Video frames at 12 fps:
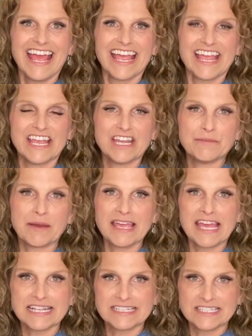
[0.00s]
in my
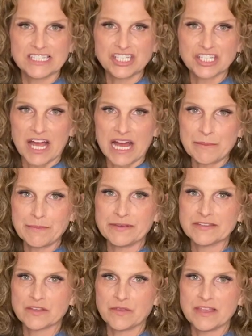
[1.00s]
Etsy shop.
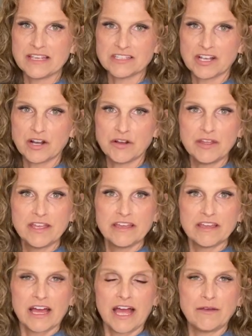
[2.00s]
So these are
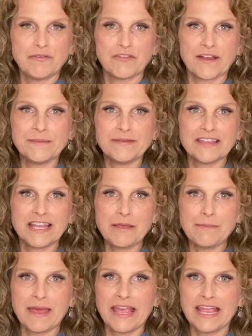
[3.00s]
frames that I
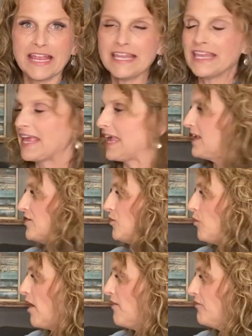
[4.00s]
made and
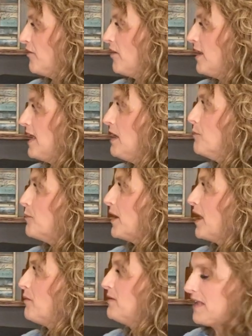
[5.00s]
do offer, but
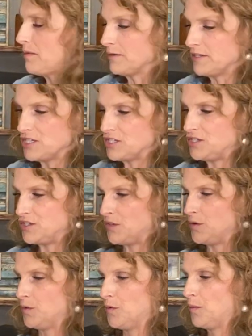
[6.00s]
I was able to
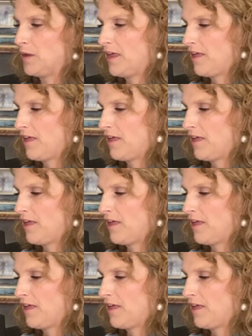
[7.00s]
do